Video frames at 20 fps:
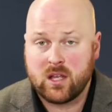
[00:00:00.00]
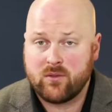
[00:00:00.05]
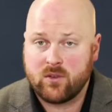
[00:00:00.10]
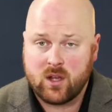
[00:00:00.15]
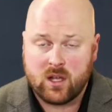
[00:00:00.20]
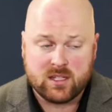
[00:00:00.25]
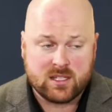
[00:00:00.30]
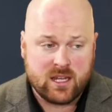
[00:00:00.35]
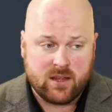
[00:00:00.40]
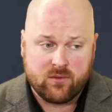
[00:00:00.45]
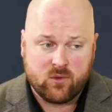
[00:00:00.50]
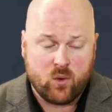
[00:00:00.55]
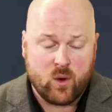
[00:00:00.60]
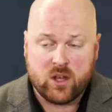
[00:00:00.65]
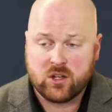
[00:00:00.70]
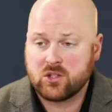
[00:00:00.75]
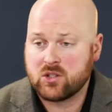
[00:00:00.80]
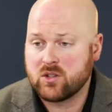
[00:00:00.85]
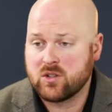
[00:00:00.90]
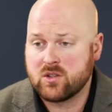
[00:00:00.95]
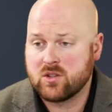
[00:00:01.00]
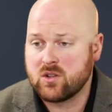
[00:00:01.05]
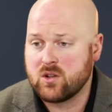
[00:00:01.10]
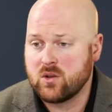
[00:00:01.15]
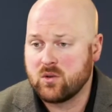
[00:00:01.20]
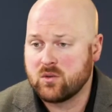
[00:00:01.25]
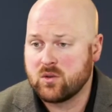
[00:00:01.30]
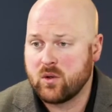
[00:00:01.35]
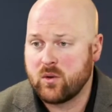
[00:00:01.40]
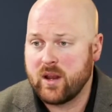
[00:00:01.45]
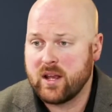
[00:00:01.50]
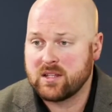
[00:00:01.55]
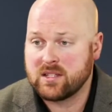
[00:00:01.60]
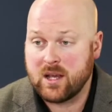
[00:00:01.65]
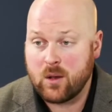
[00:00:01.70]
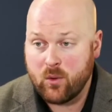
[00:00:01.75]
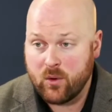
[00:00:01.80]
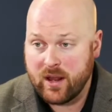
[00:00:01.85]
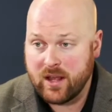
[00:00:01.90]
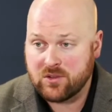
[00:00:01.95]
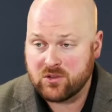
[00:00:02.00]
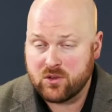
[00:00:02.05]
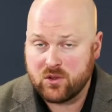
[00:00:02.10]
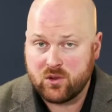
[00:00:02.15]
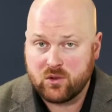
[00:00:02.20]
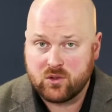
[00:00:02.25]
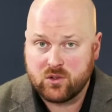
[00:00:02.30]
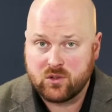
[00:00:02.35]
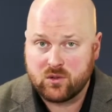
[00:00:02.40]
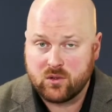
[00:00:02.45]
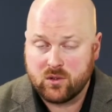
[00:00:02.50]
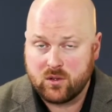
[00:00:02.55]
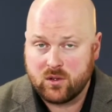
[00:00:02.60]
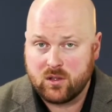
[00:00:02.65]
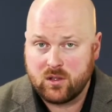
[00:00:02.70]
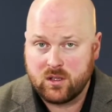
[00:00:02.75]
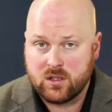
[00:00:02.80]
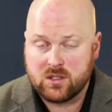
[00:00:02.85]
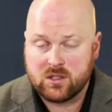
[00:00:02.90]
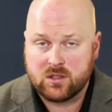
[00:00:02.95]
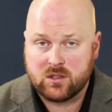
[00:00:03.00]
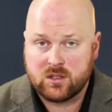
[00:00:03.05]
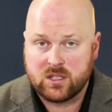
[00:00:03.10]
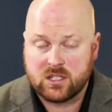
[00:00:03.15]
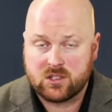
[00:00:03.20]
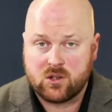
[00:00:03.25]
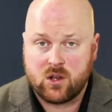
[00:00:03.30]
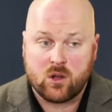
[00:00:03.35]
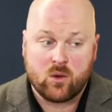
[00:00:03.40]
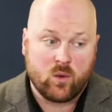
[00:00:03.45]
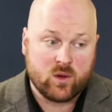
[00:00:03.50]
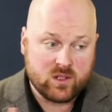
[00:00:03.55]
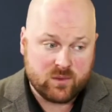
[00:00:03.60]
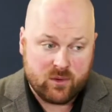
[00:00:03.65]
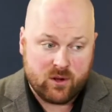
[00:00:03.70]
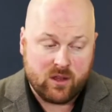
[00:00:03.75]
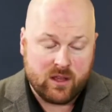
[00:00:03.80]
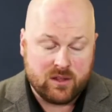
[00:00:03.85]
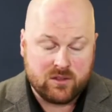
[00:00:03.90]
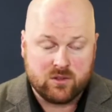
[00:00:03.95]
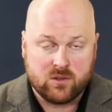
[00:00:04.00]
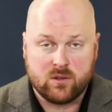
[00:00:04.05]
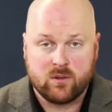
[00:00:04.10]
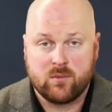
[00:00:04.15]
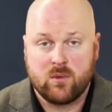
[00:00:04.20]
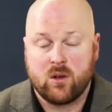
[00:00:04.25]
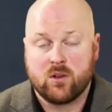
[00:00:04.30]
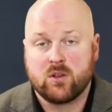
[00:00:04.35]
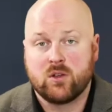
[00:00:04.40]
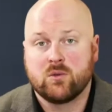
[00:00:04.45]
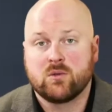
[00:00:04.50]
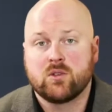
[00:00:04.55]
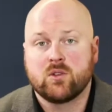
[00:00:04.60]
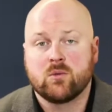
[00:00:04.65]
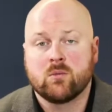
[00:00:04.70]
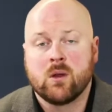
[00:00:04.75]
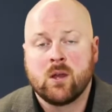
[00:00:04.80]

You guys have questions, don't hesitate. I won't answer the TikTok ones, but I'll answer them on YouTube.